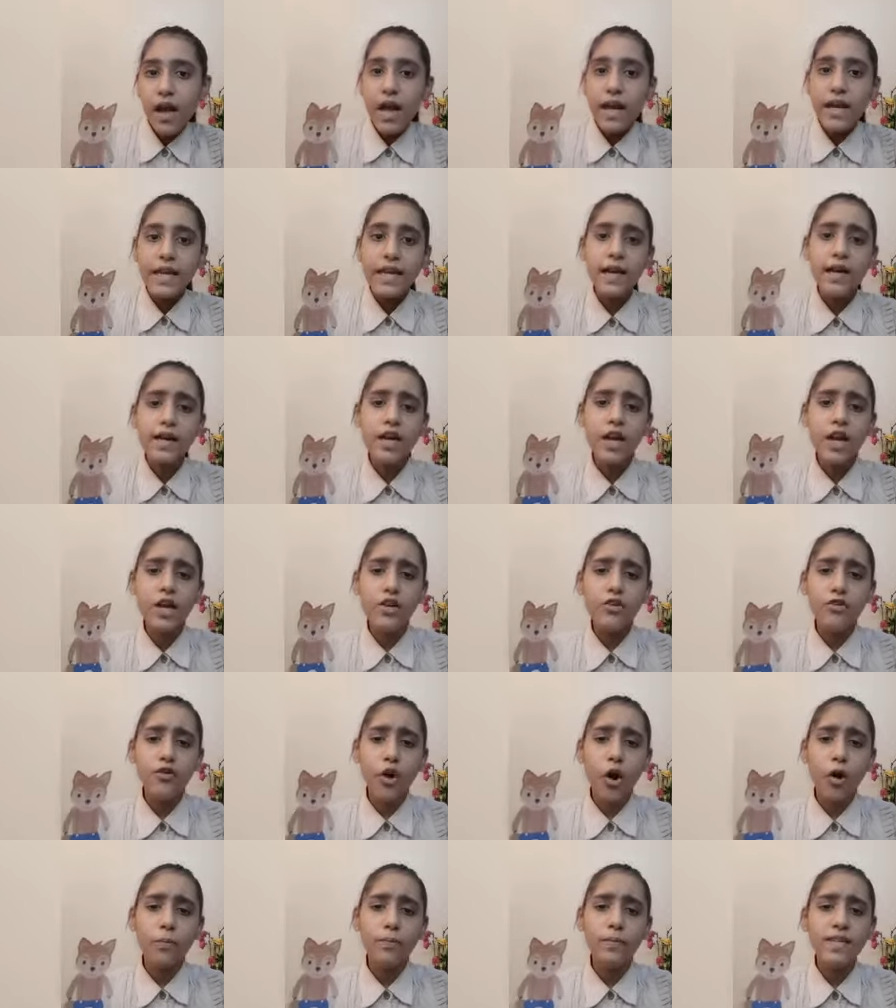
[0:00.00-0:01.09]
He again
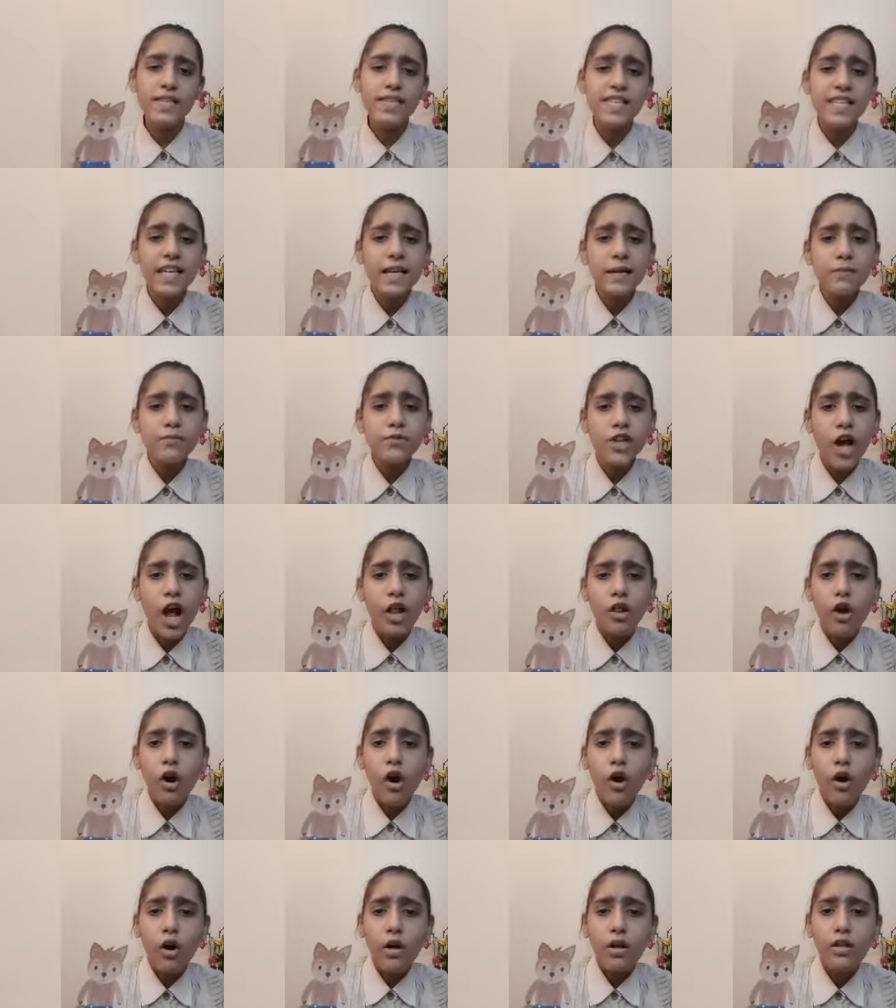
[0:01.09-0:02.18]
dropped the same
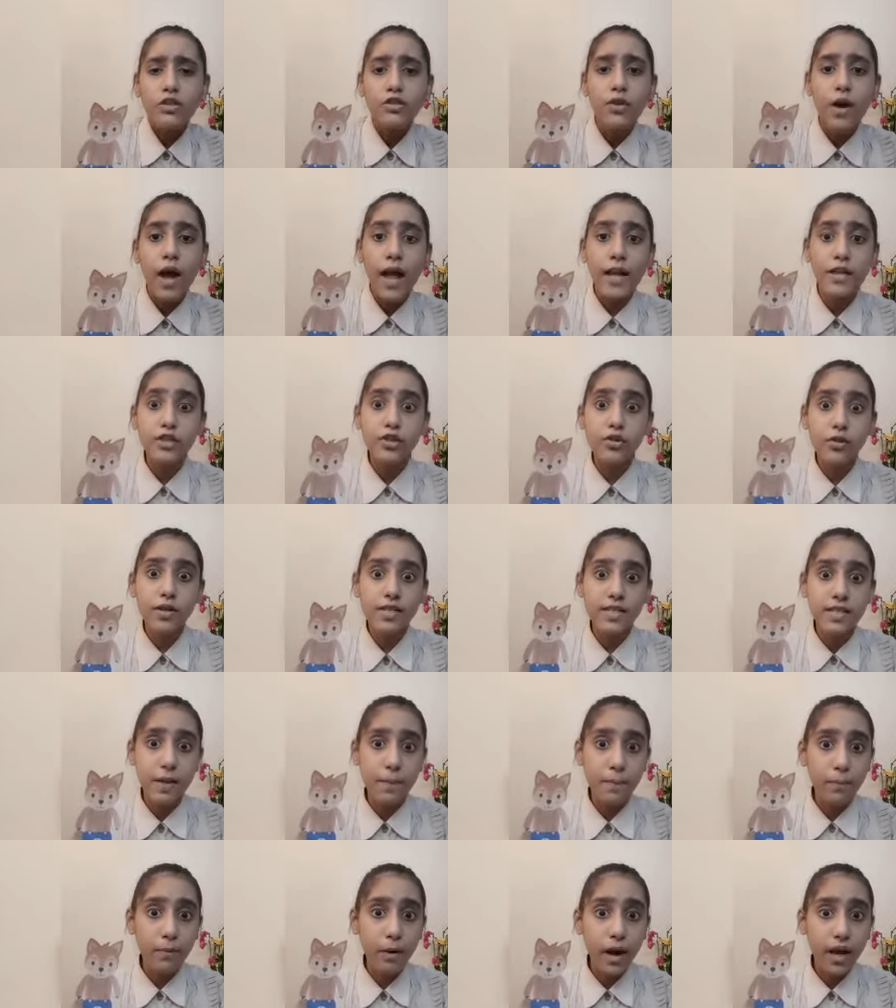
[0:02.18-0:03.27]
dialogue and to his
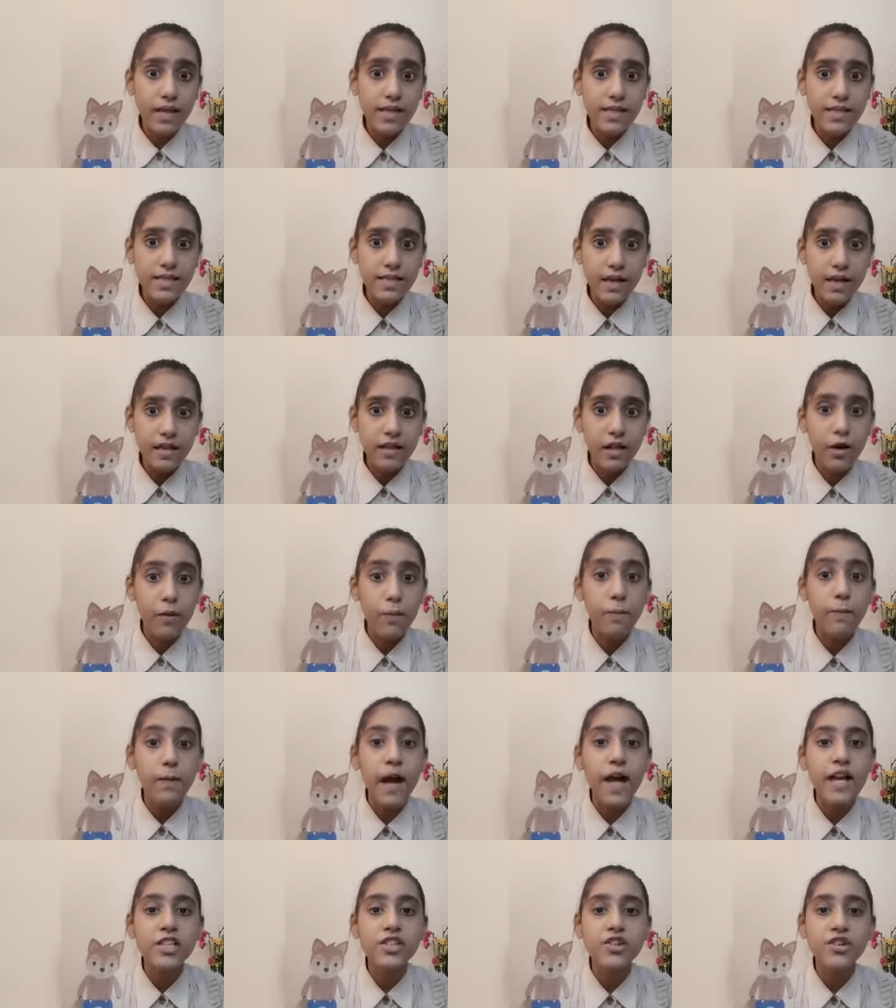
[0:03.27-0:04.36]
surprise, the
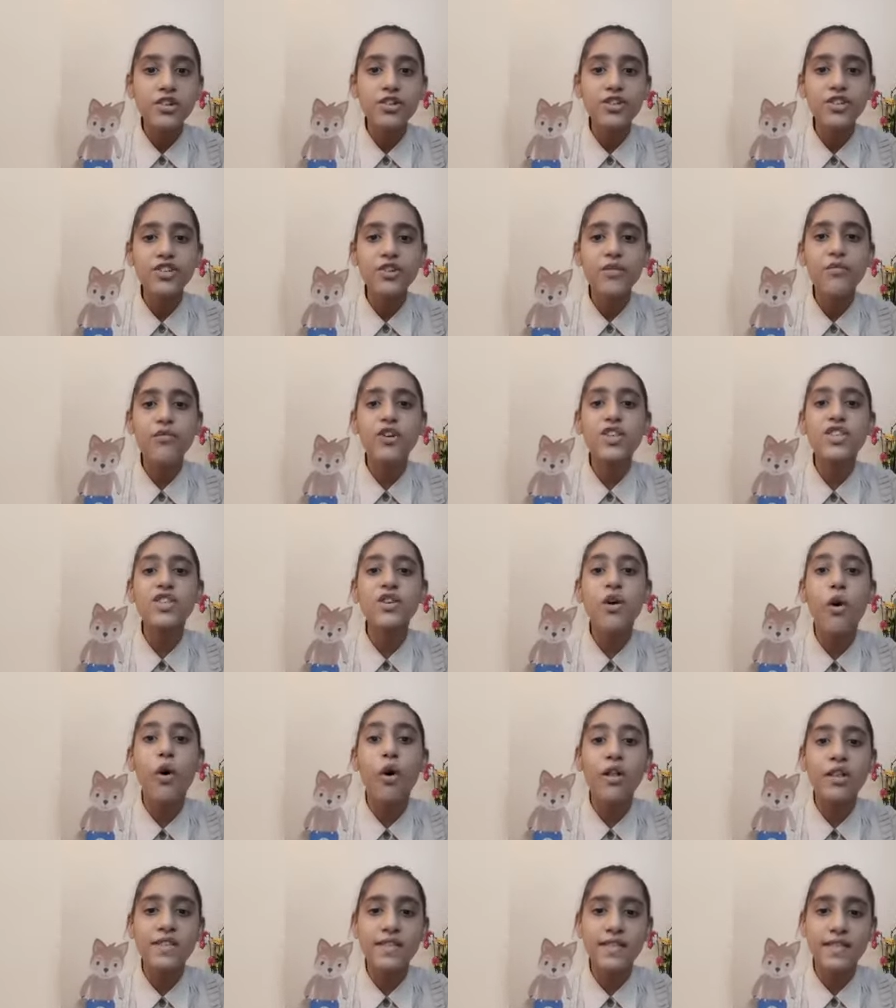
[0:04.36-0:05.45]
reply to it was
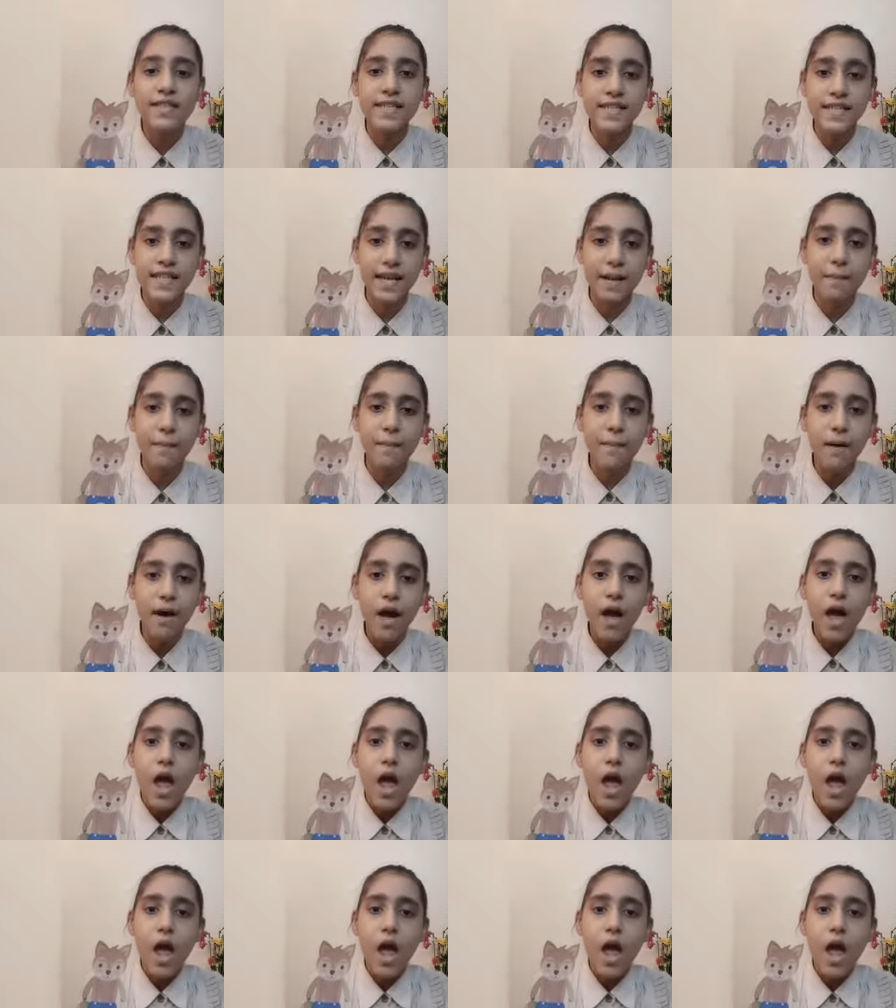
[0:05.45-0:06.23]
also the same.